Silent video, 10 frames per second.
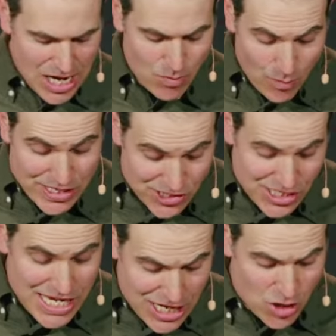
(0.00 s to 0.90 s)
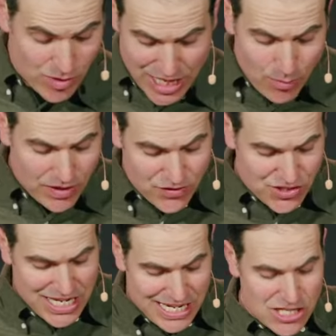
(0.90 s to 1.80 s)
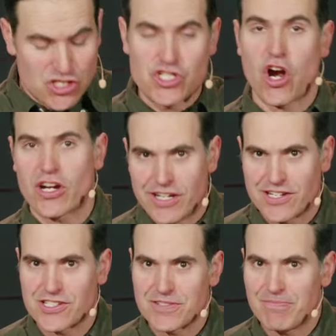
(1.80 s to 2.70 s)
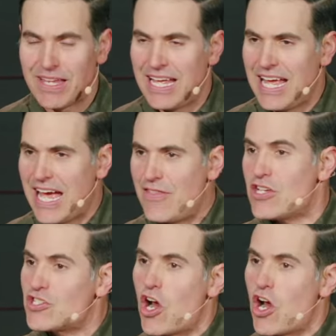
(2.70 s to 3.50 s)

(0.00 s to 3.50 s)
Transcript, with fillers: Uh, what we see here, what they would have seen, is darkness. And this